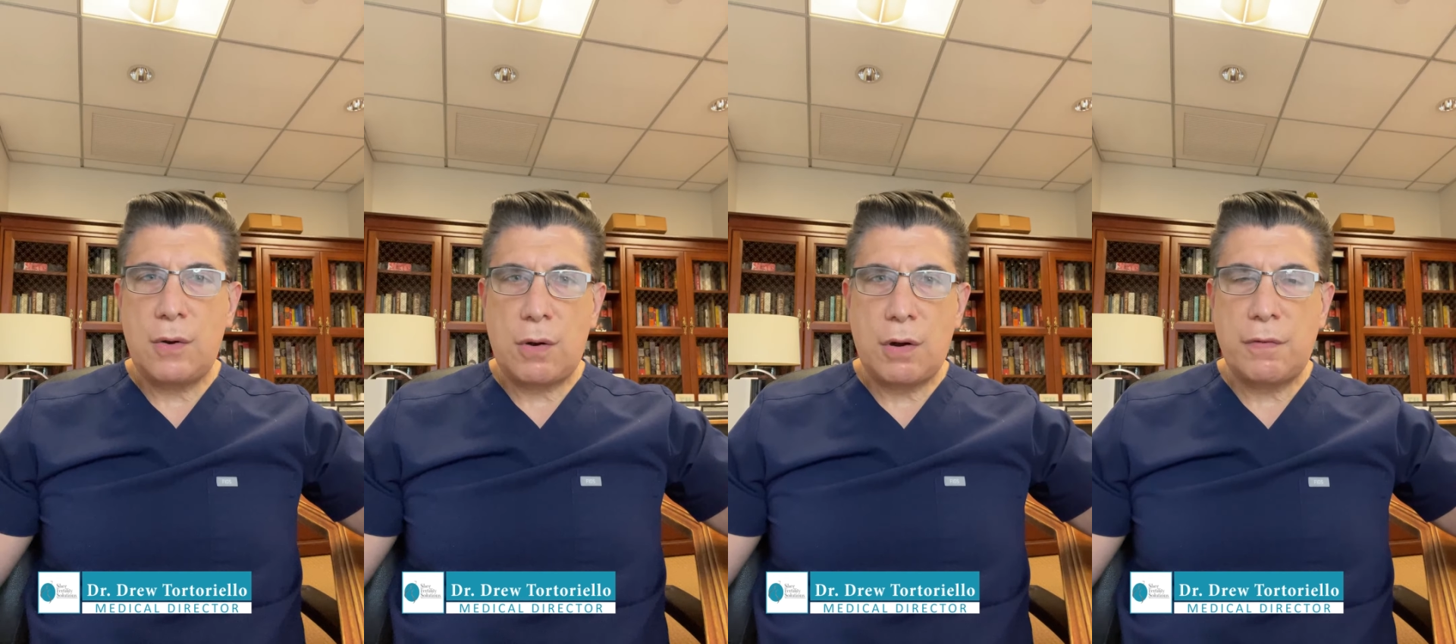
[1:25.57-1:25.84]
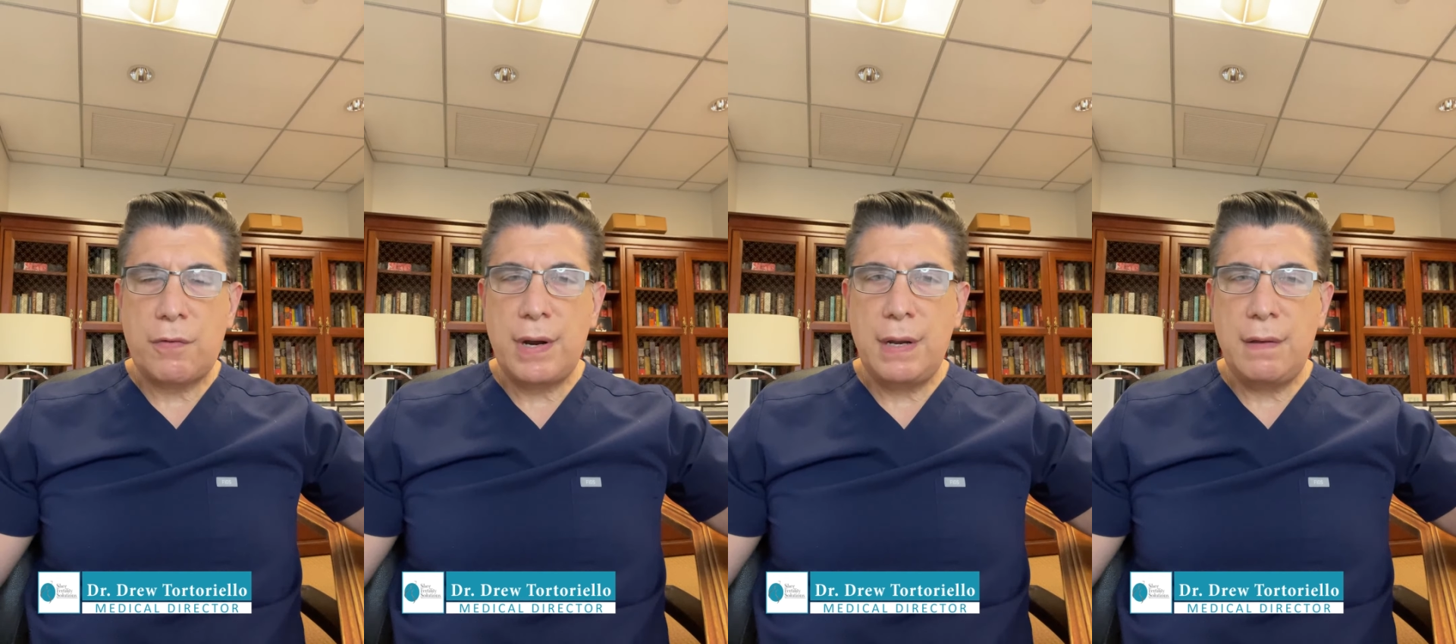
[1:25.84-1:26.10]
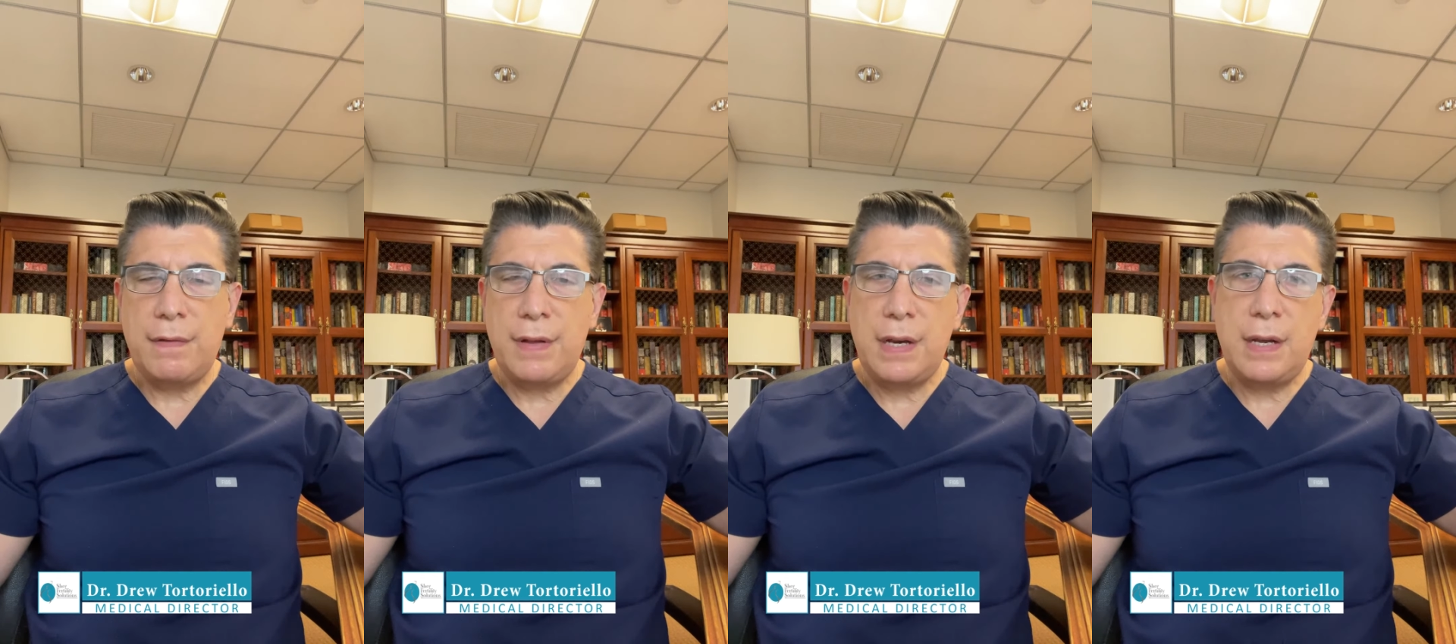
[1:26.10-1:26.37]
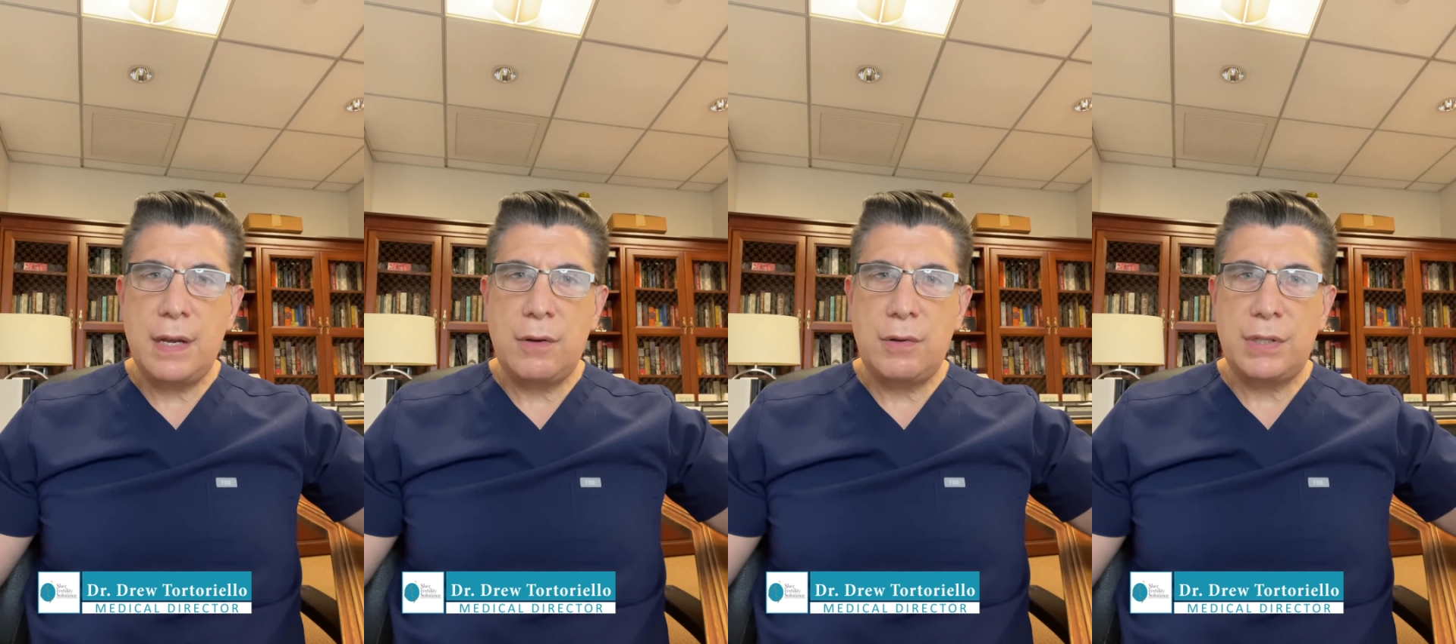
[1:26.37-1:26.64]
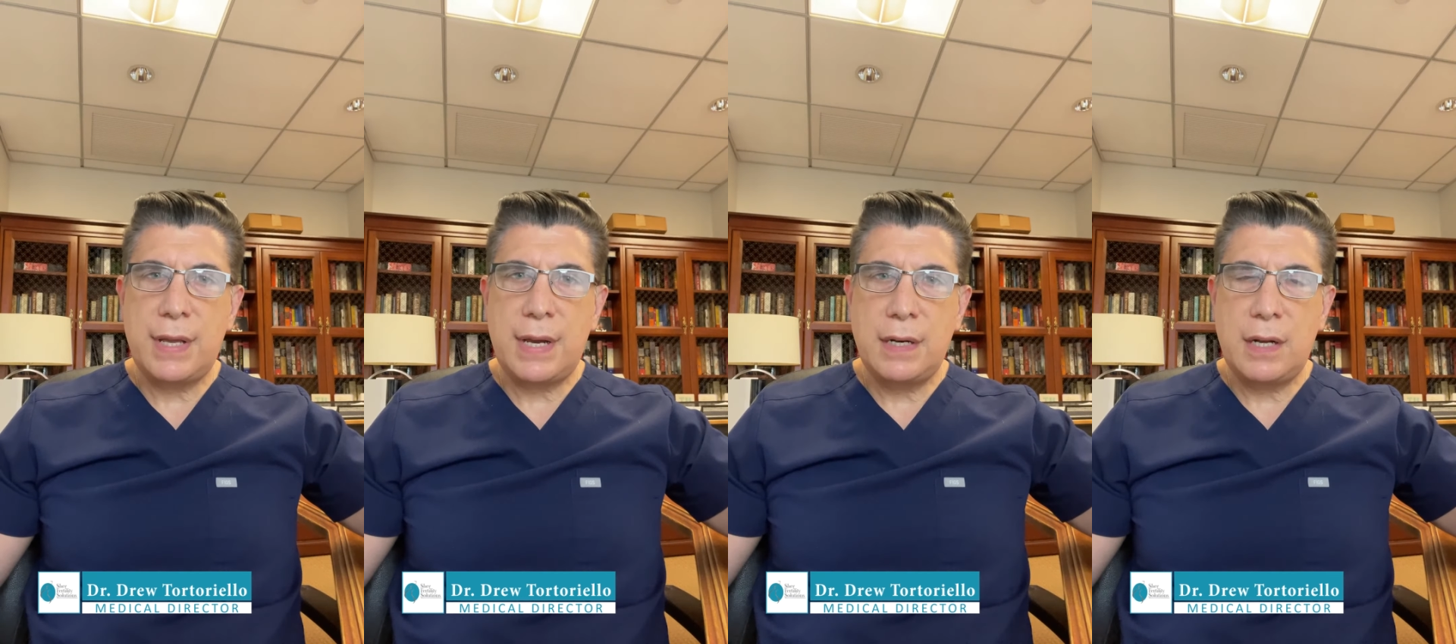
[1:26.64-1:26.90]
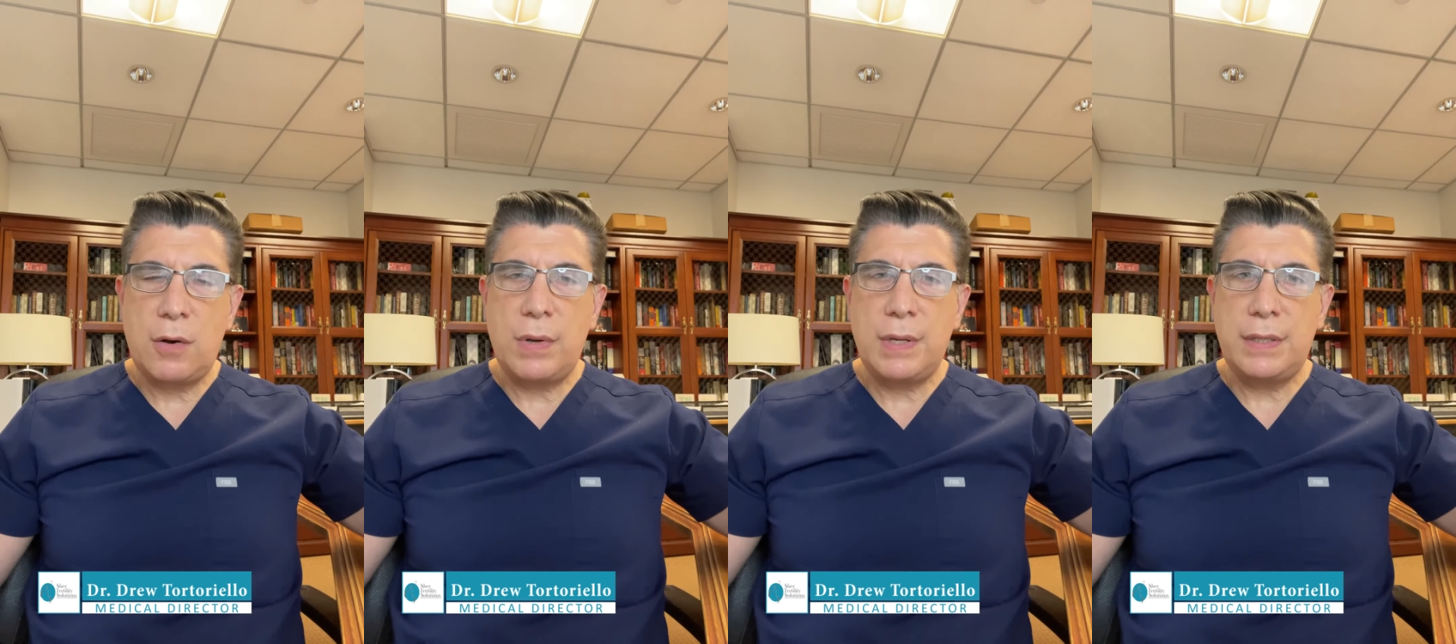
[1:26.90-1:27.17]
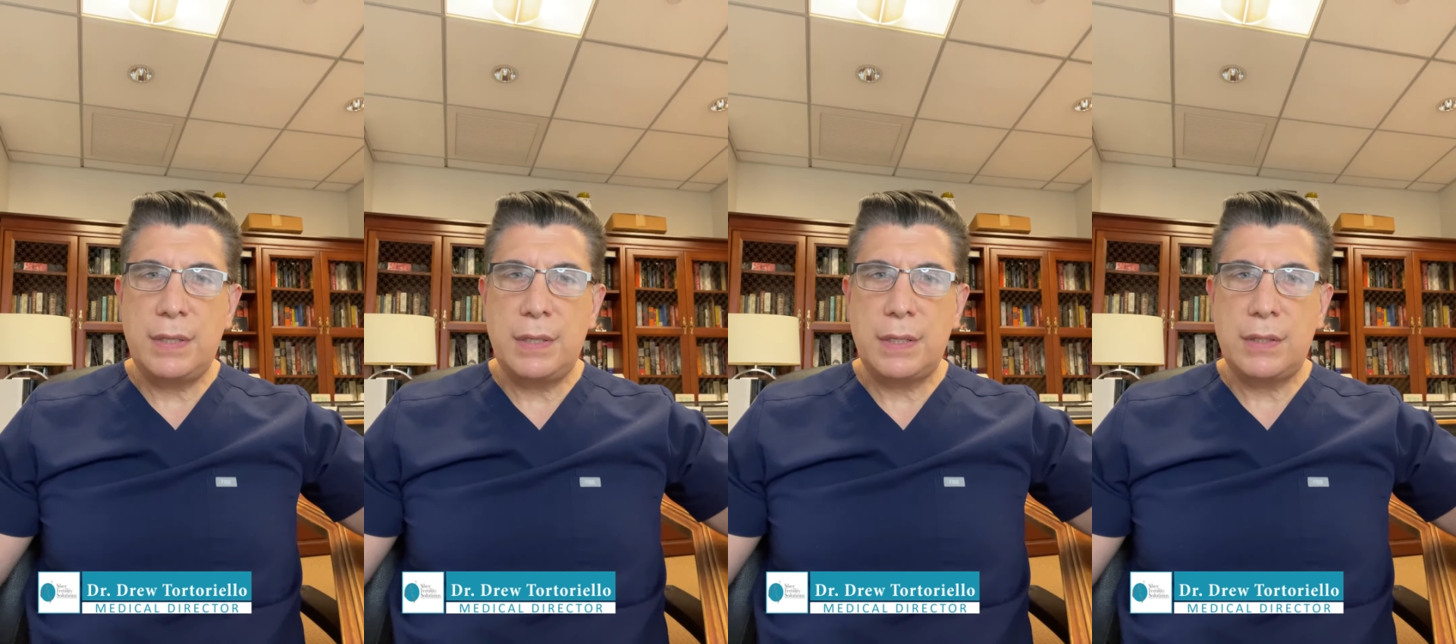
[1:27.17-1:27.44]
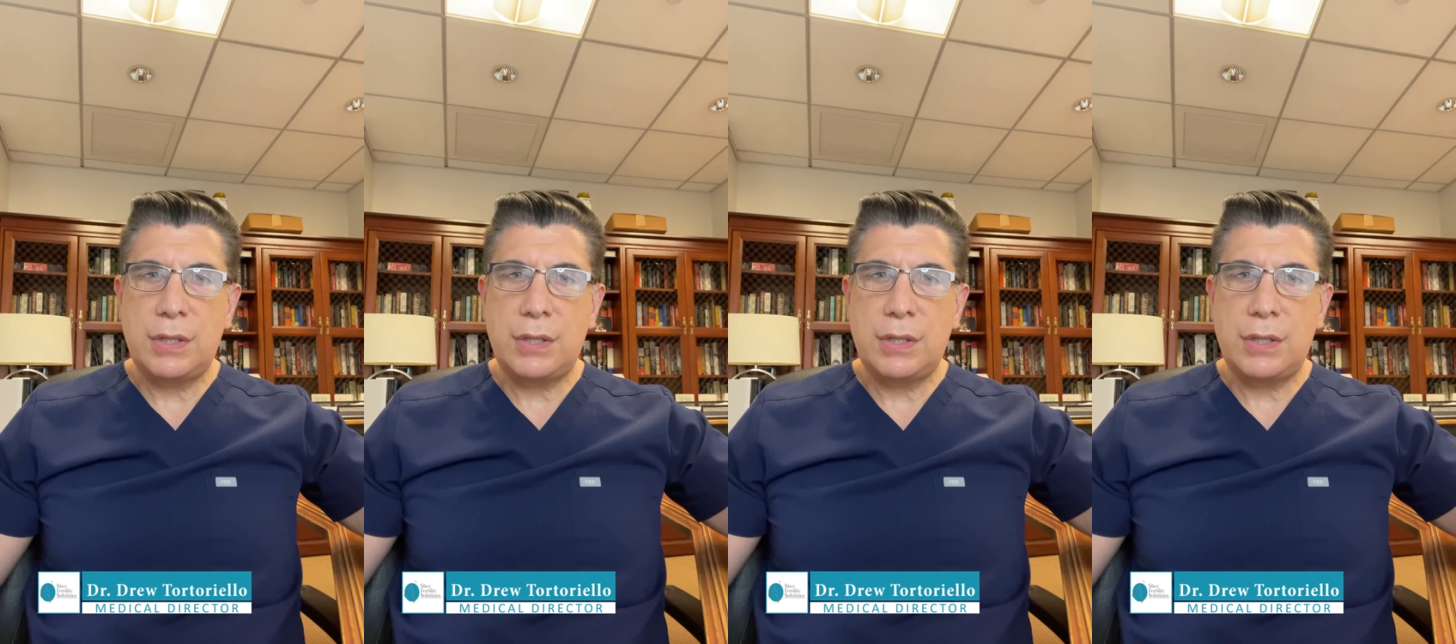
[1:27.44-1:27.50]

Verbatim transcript: offering videos that go into